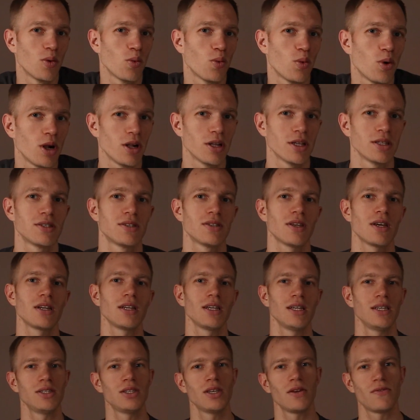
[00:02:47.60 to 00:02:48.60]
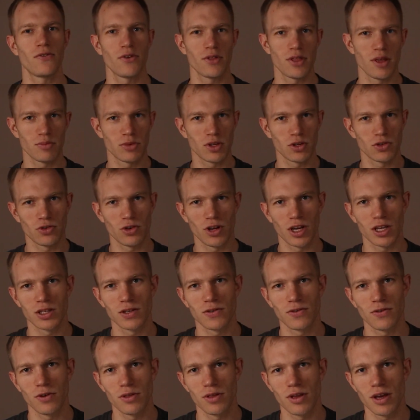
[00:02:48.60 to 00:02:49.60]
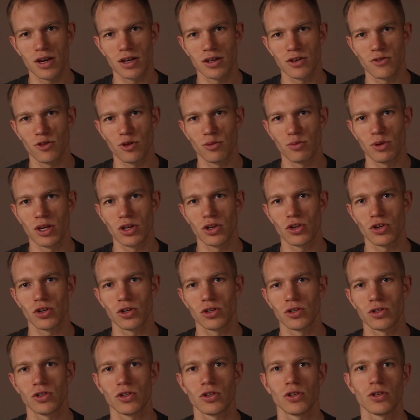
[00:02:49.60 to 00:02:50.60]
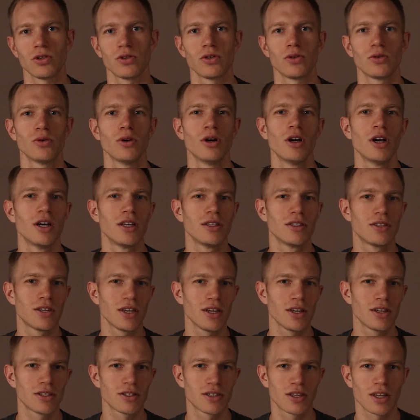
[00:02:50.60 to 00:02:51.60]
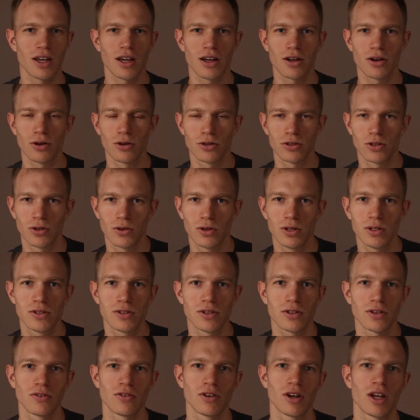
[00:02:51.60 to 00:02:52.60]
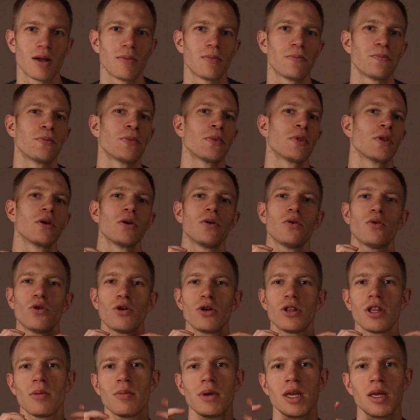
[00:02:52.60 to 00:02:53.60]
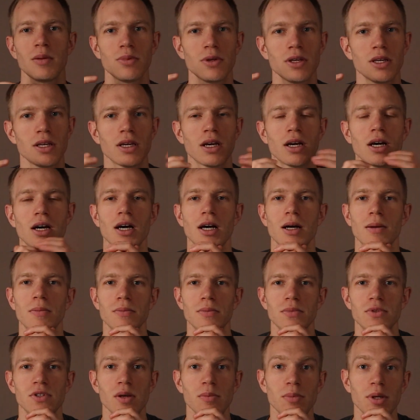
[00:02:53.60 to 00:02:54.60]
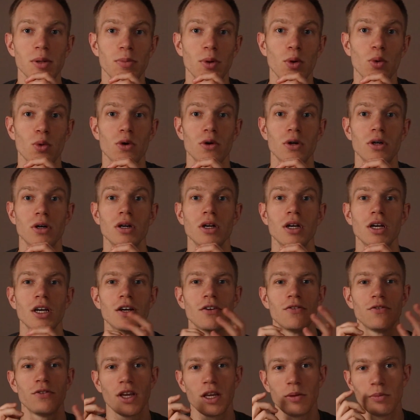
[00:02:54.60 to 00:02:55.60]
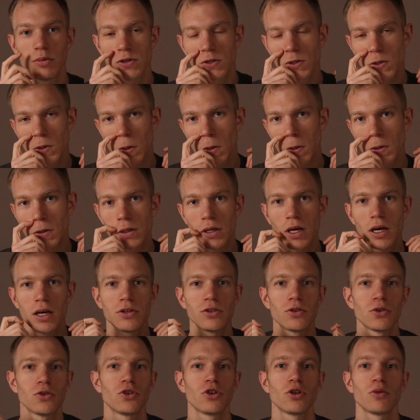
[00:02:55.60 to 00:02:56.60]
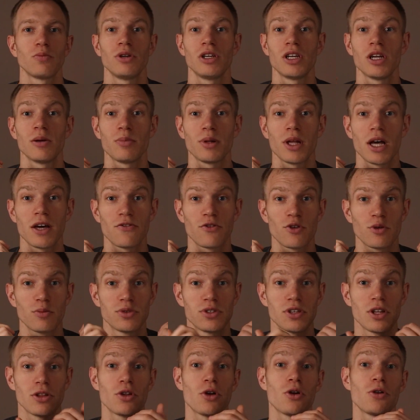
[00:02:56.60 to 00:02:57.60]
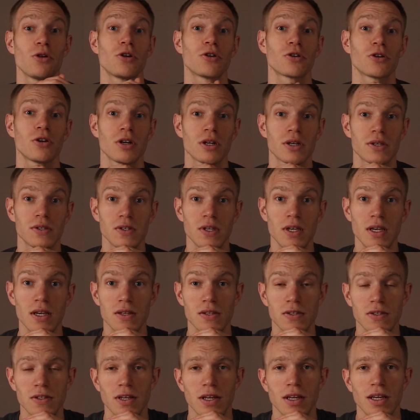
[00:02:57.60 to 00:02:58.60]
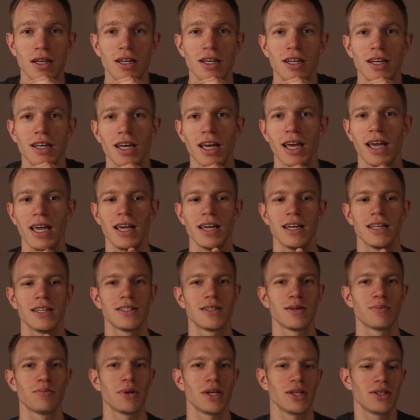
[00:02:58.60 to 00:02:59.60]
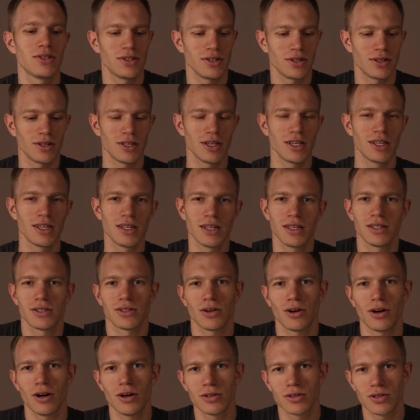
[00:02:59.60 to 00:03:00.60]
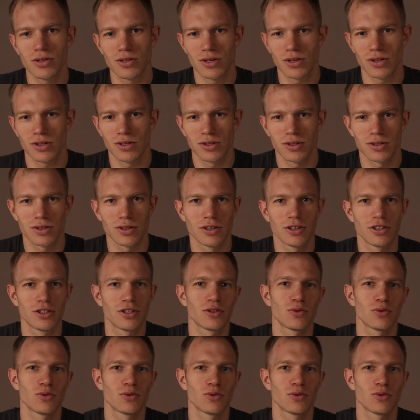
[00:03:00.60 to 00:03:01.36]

Well, it's not easy for them to transfer that information to TikTok or to Instagram, or that maybe um, some people were famous on social media platforms that no longer exist. And basically, it's hard to just